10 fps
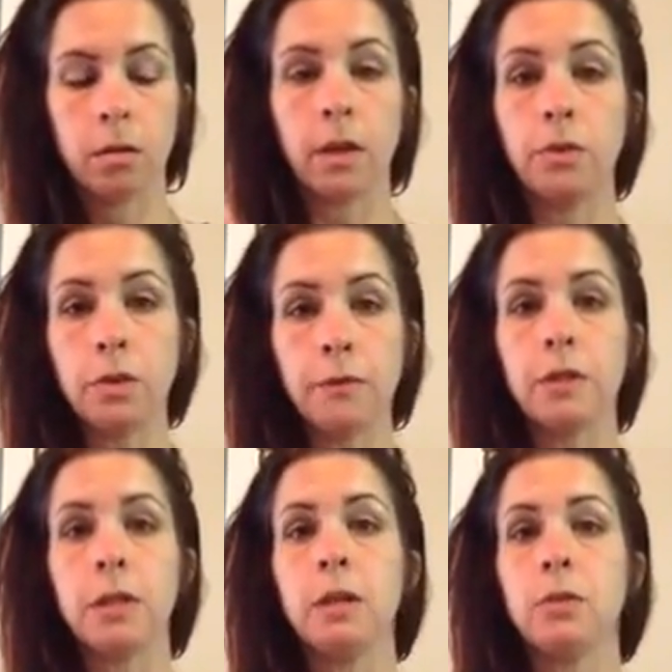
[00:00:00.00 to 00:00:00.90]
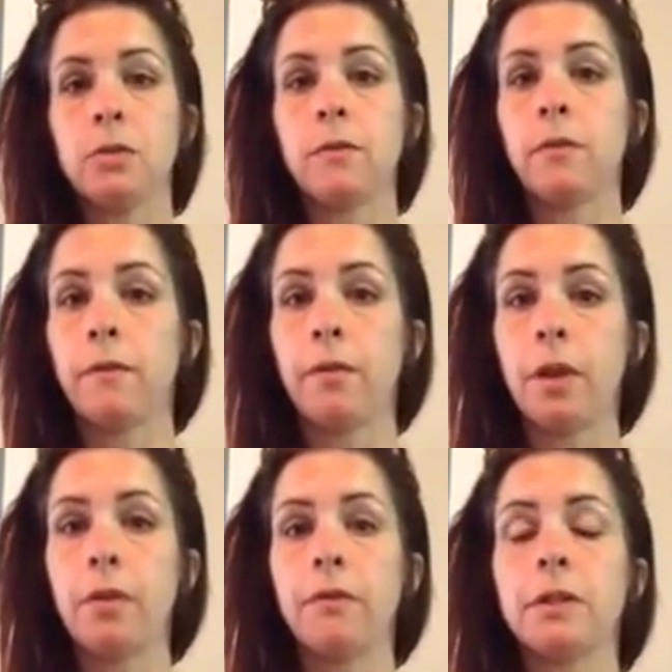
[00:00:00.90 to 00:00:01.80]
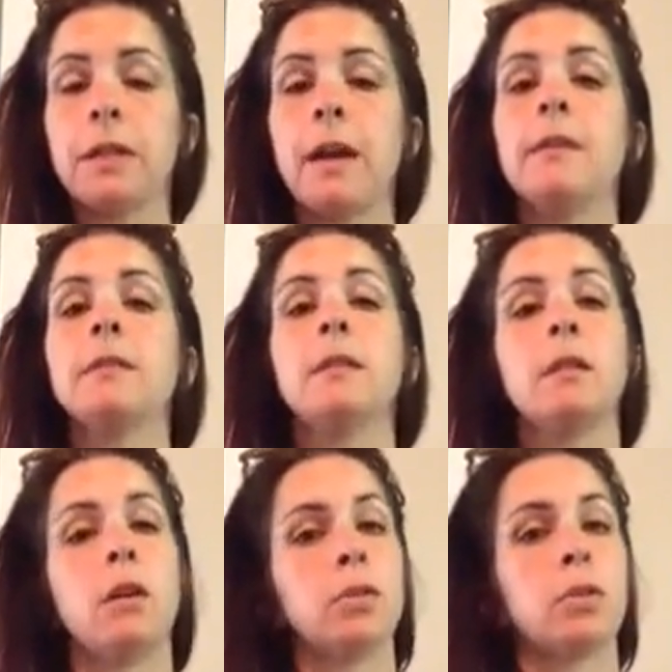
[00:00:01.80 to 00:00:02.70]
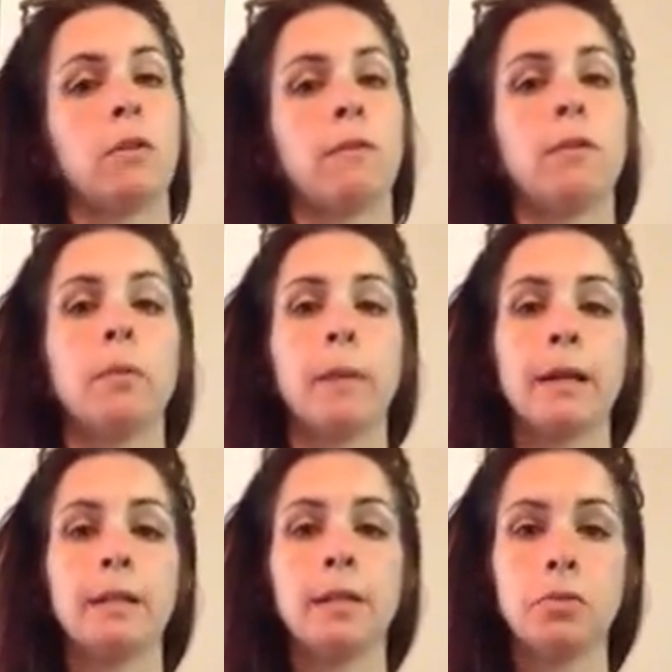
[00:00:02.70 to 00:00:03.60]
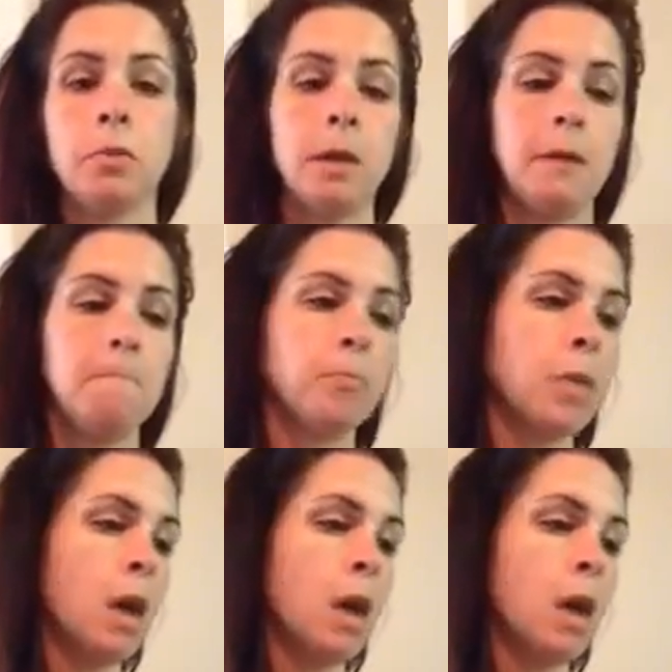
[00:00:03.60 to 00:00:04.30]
I'll use it for sink or float for science, and then also for my sensory bin.